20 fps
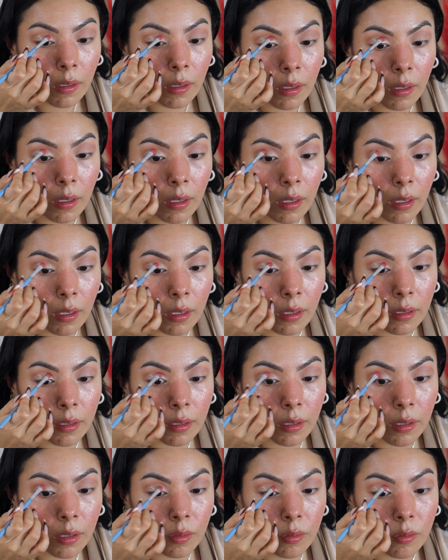And
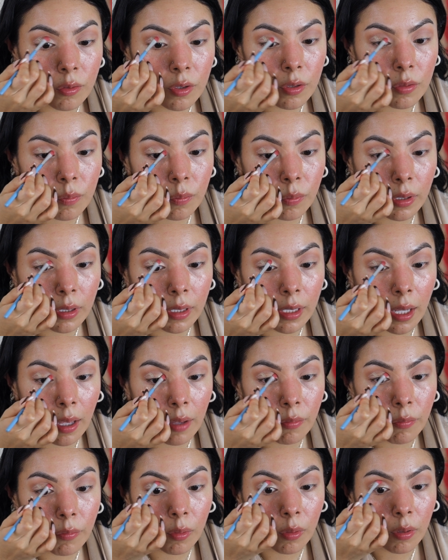you just really
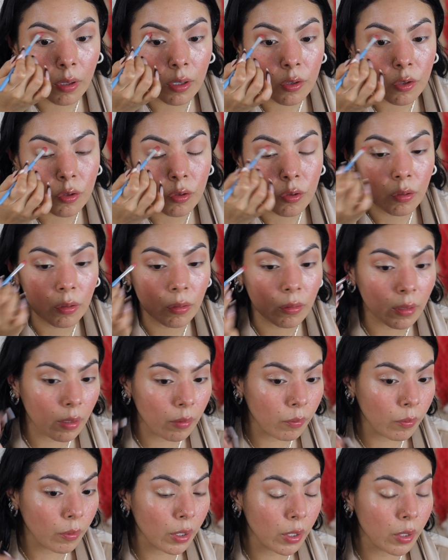have full control
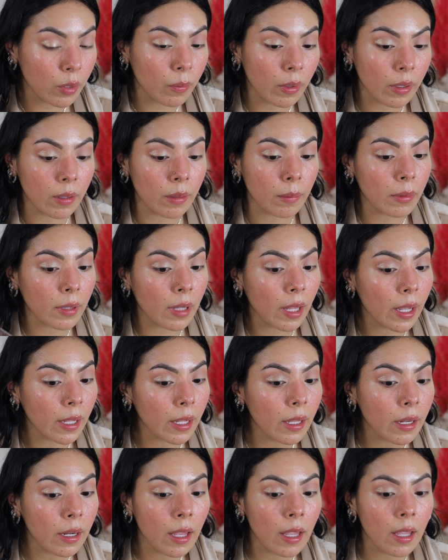of where you wanna apply
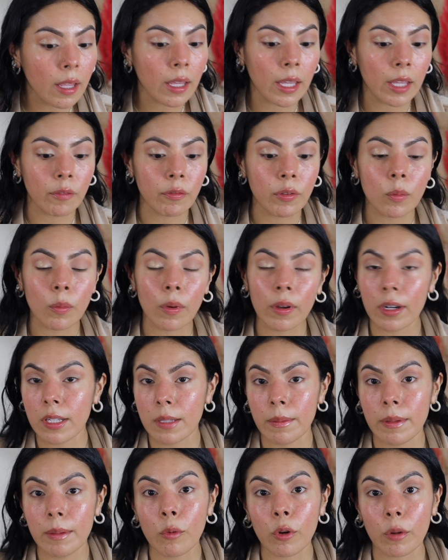it. If you want it
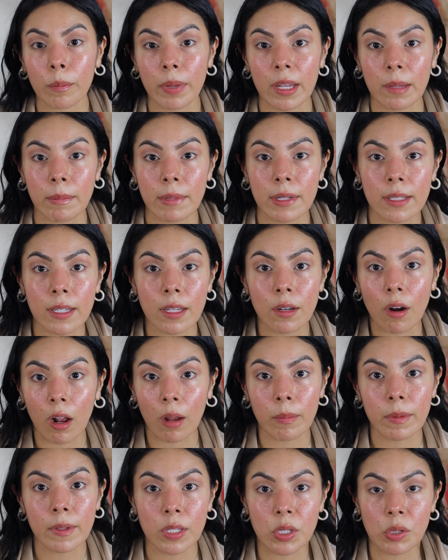to be more pigmented,
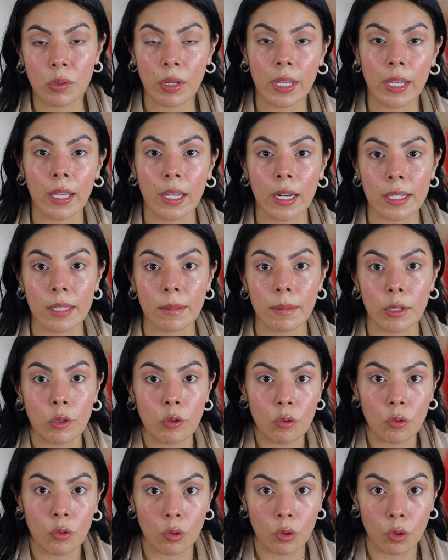obviously you can get it to be
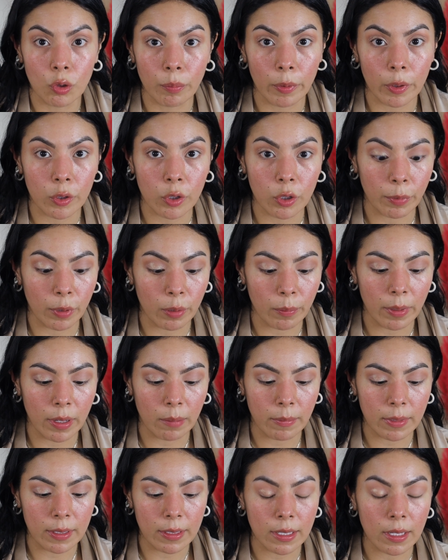super duper
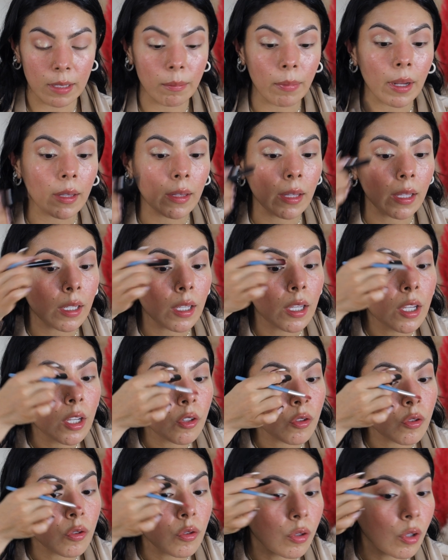pigmented by like
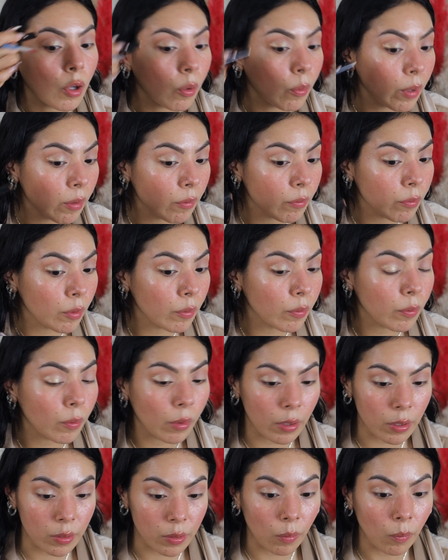just going full
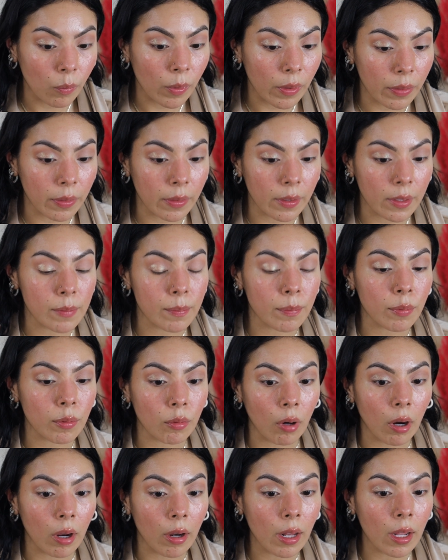force with this
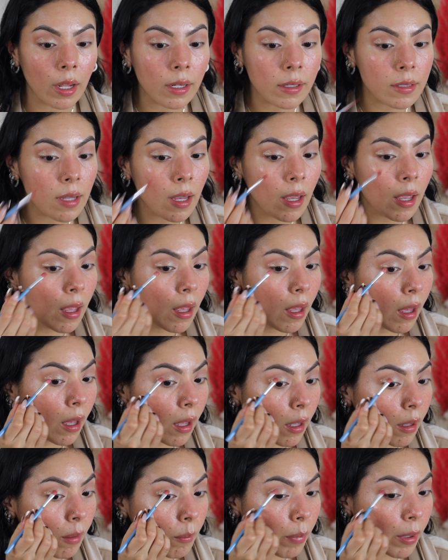product.
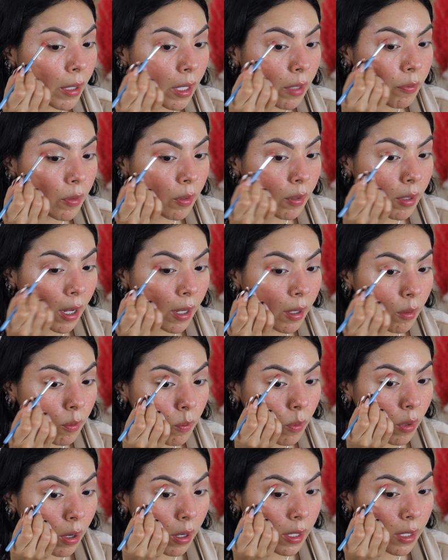Um, but if you kind
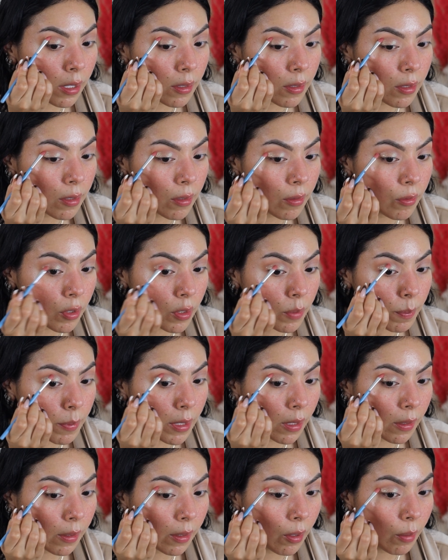of want it to just
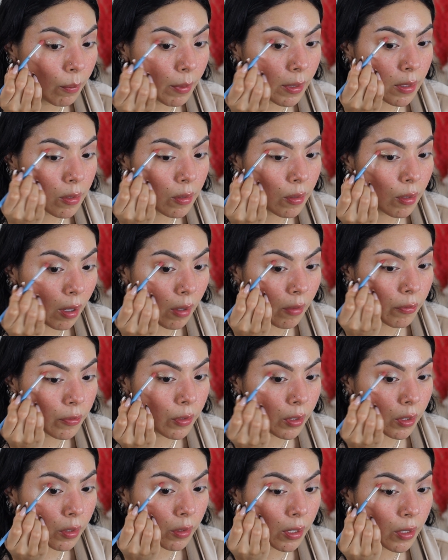be a little bit
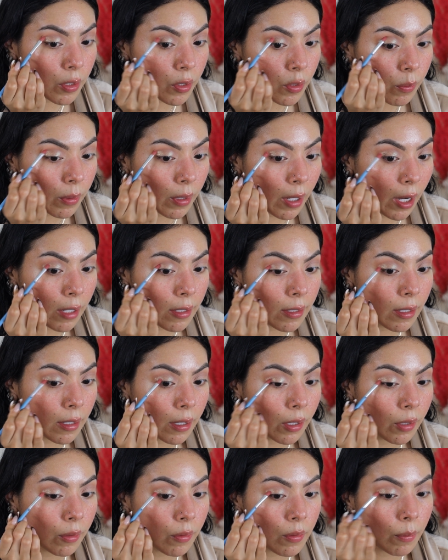softer, you can do what I did
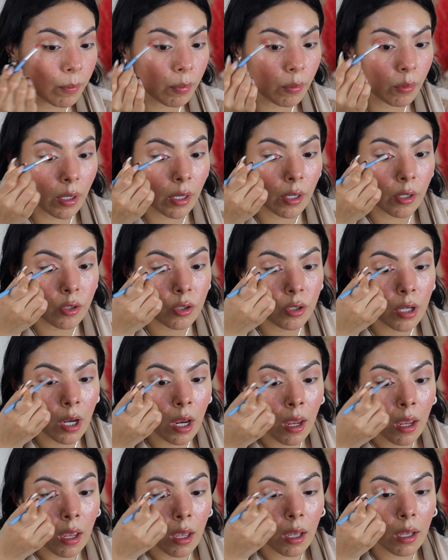and use a brush.
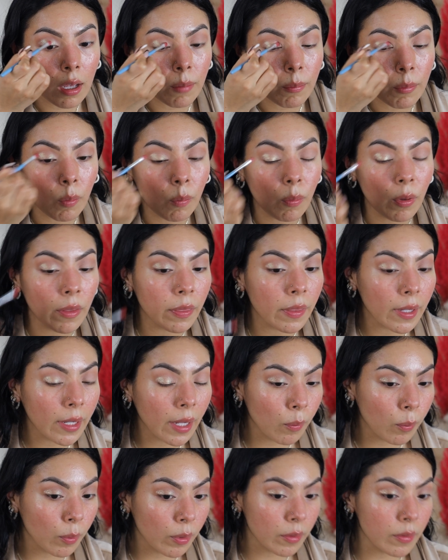Um, one thing
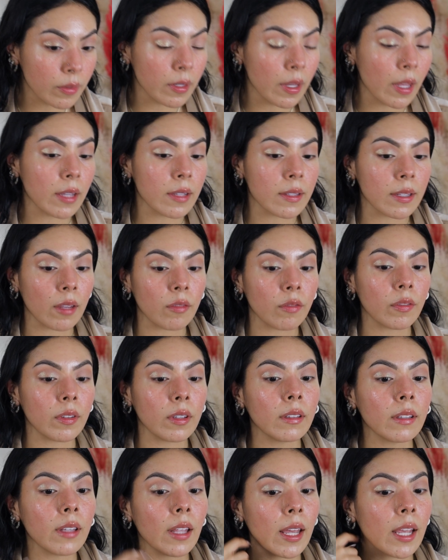I will say is I
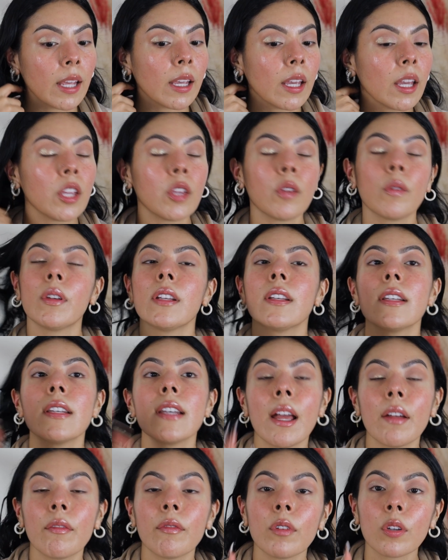feel like you can
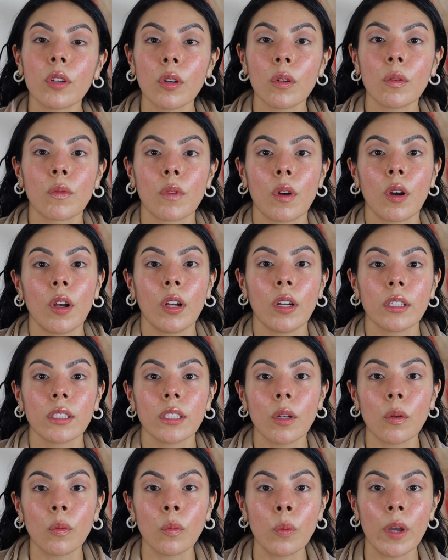never go
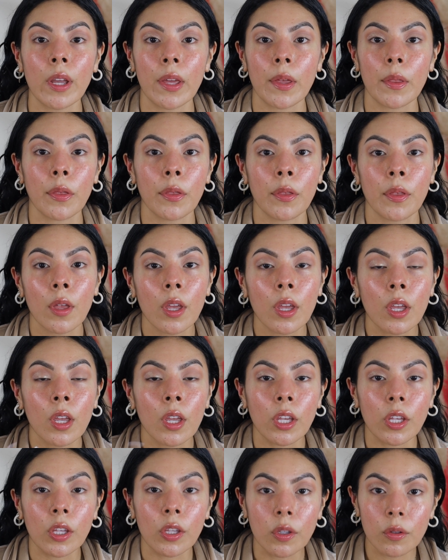wrong with
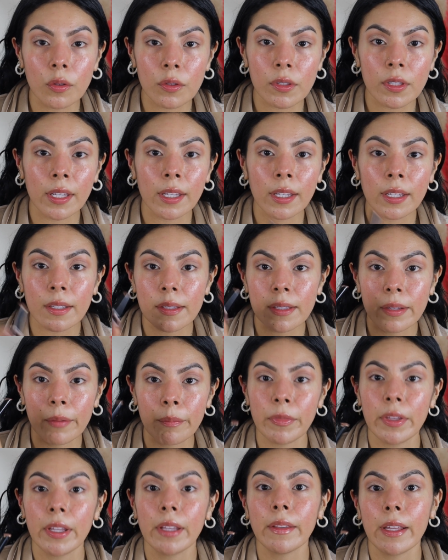using
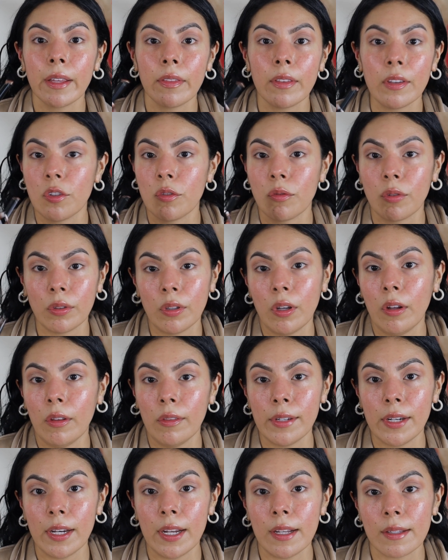something like this during the
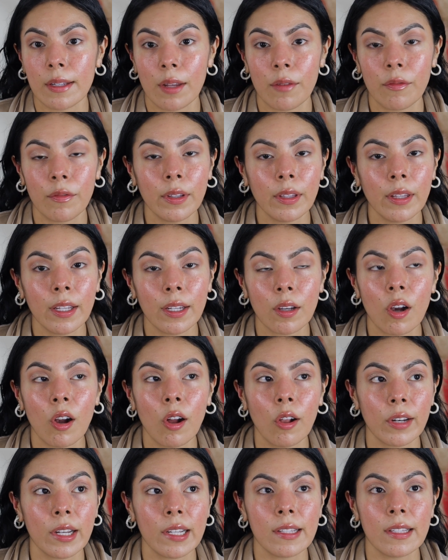holidays. I feel like
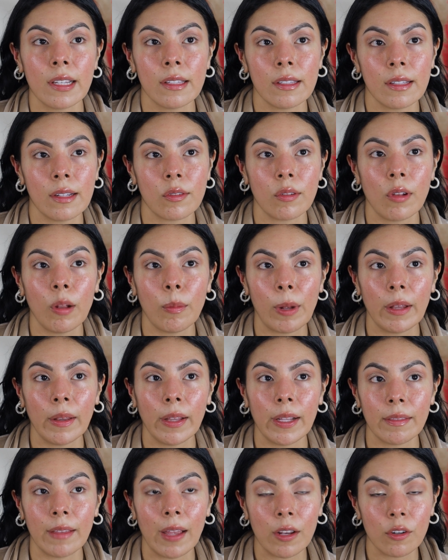holiday season is all about
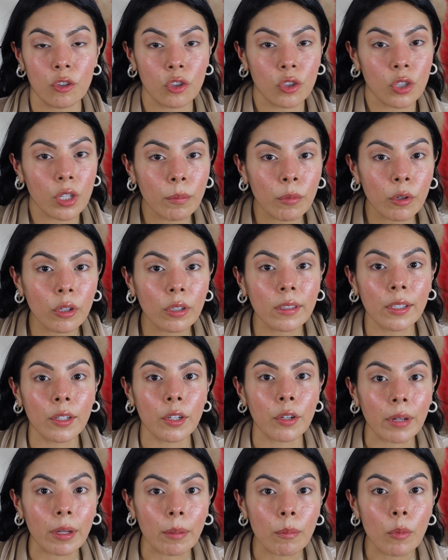like that shimmer,
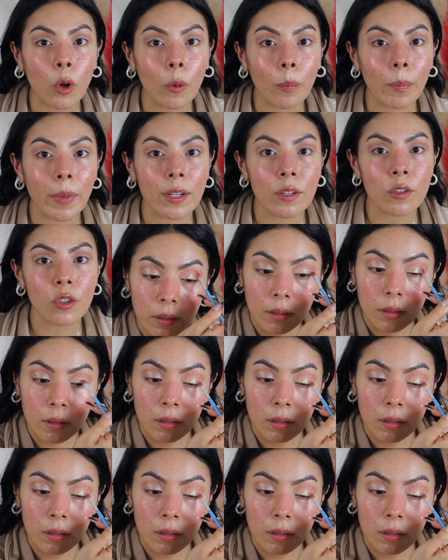glittery moments.